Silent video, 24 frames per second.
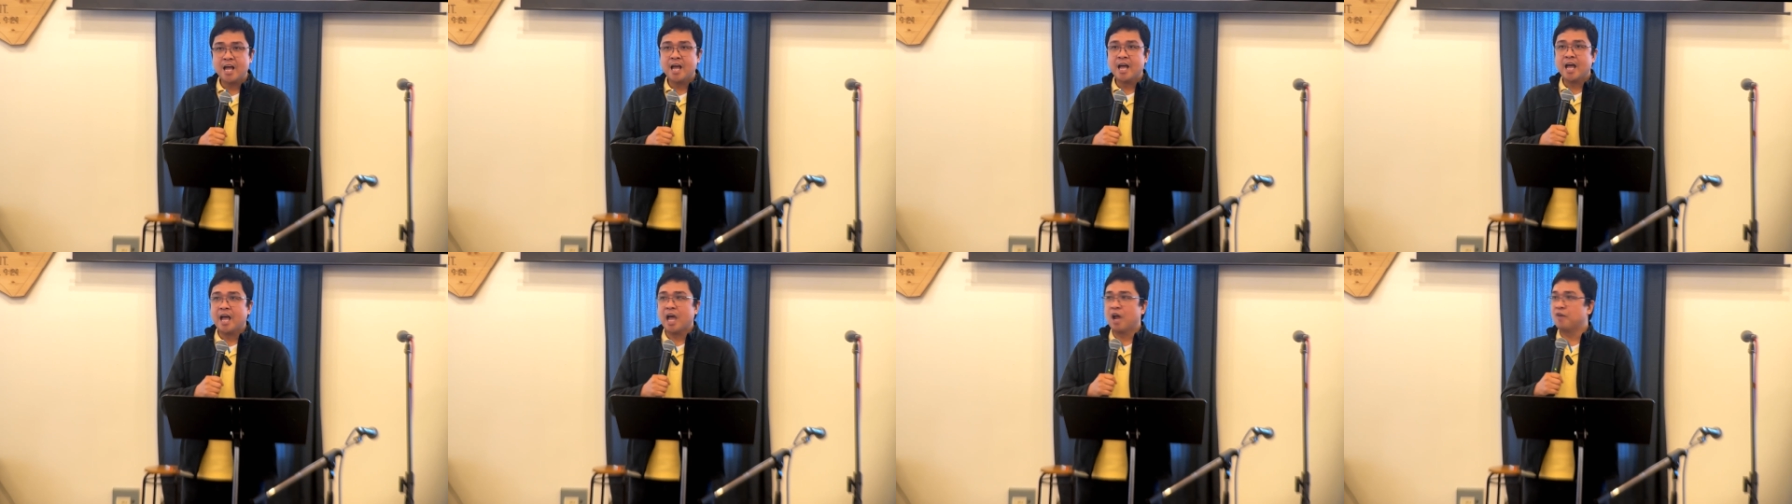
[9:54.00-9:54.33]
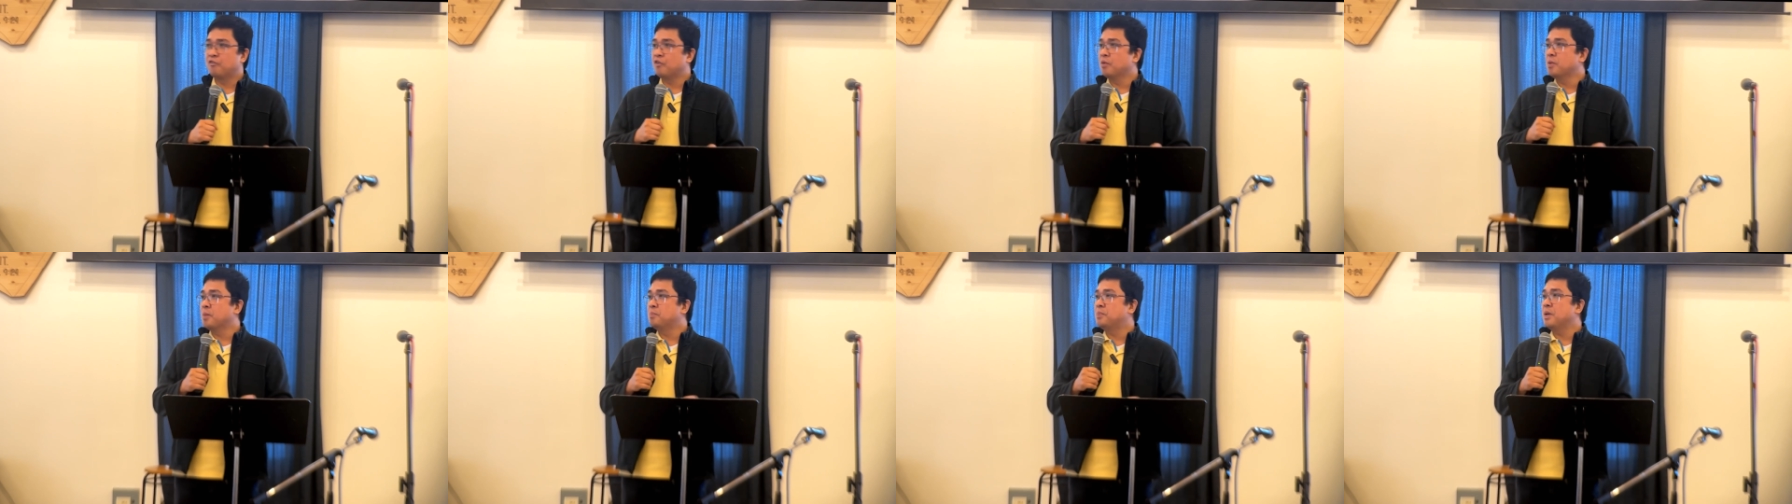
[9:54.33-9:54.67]
And
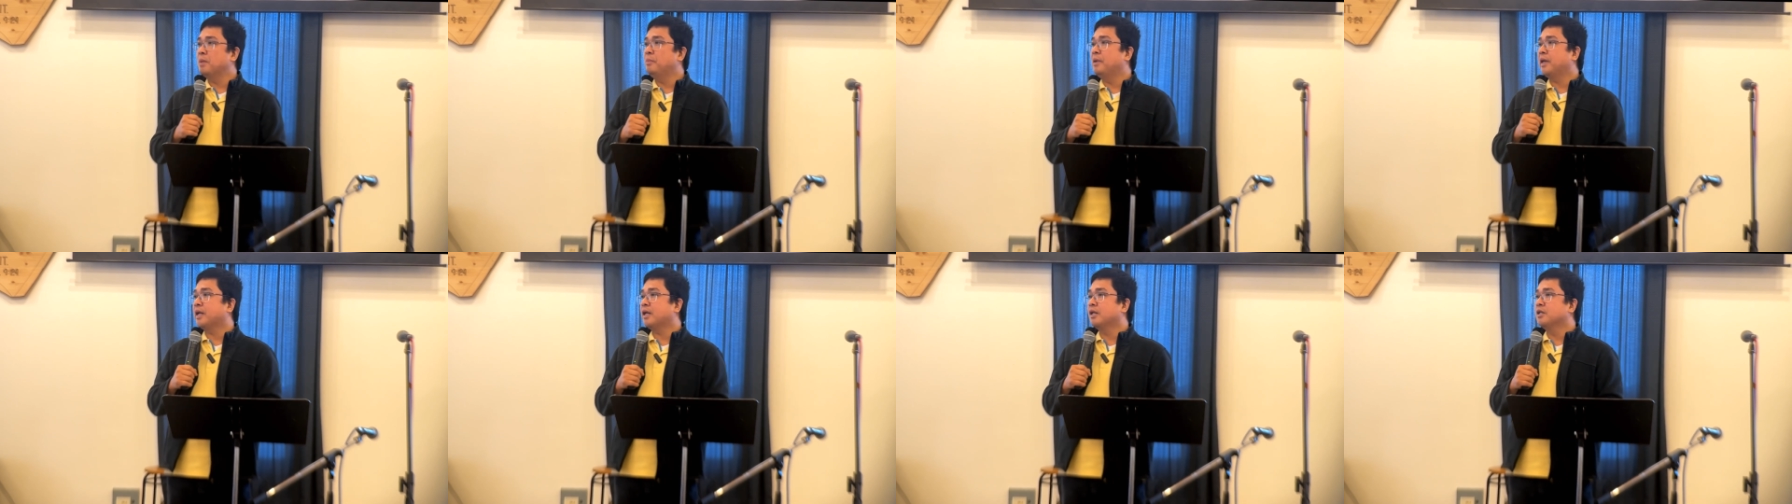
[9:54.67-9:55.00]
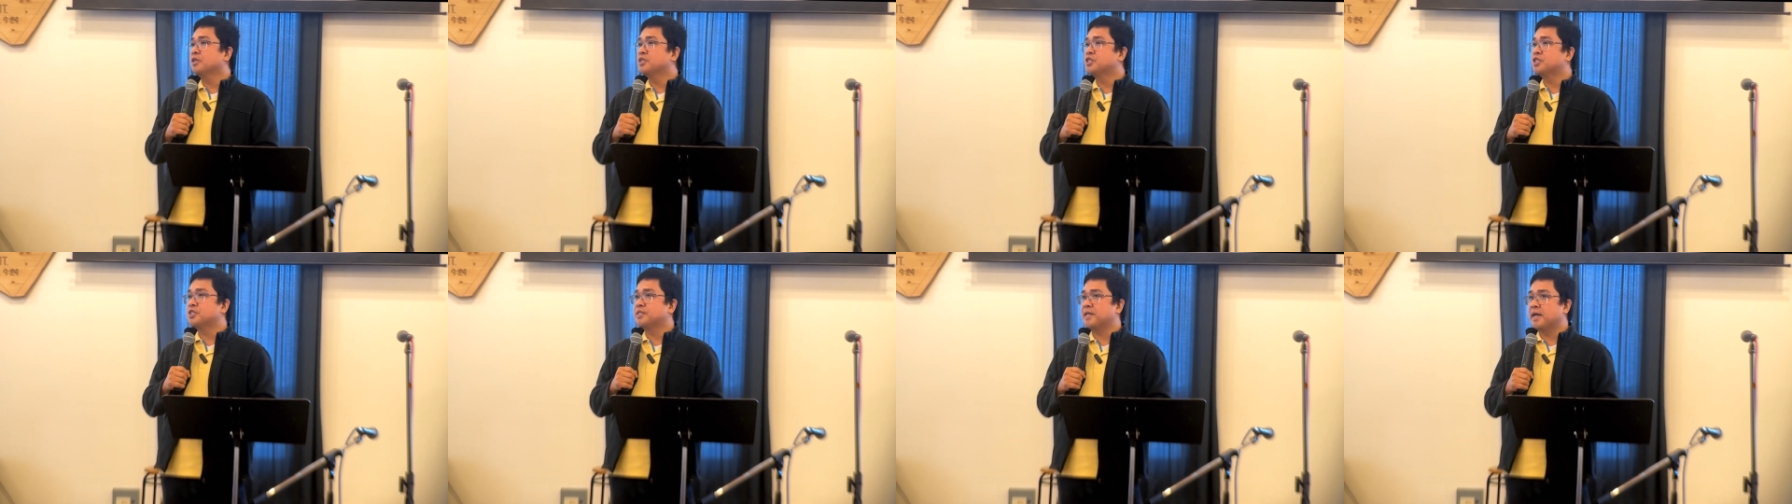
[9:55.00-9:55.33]
from a biblical
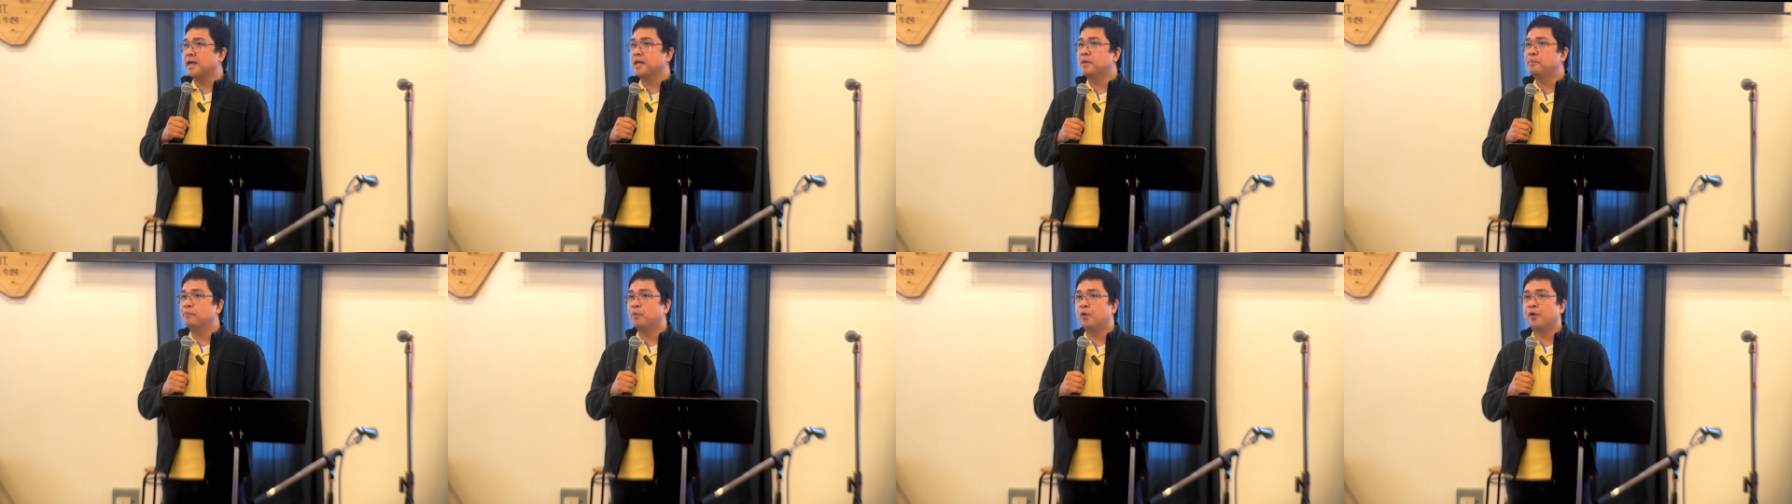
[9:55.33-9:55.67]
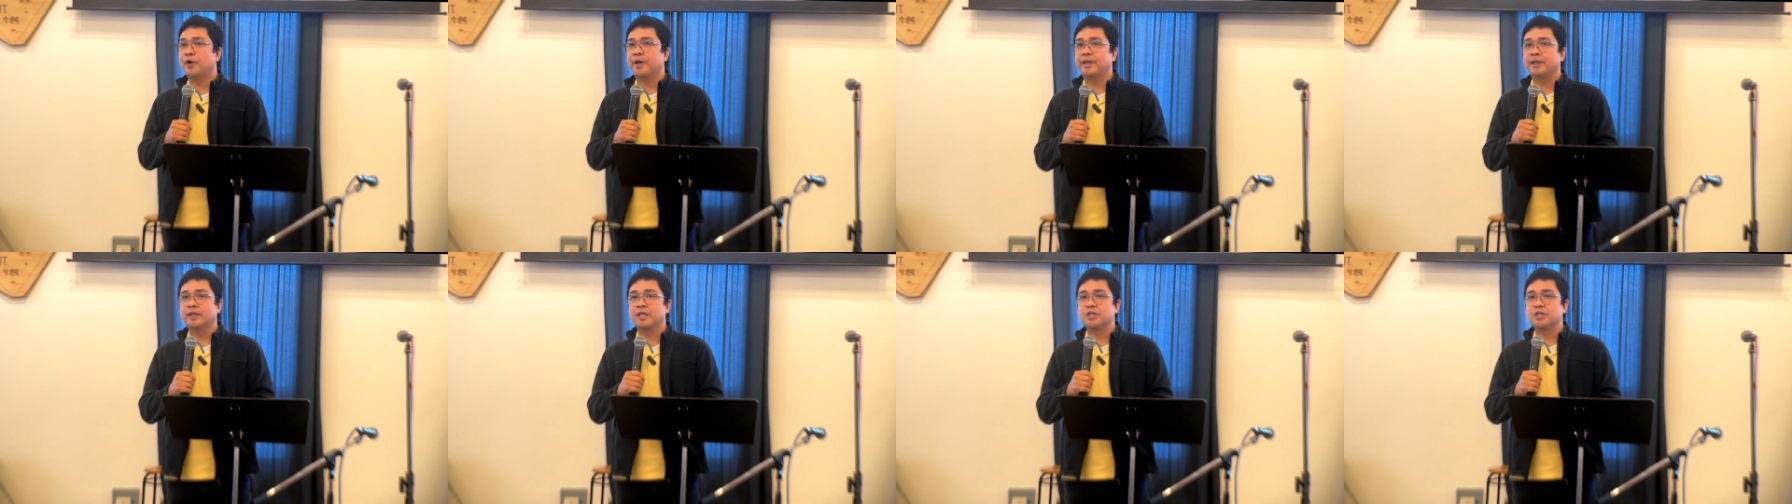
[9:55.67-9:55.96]
standpoint,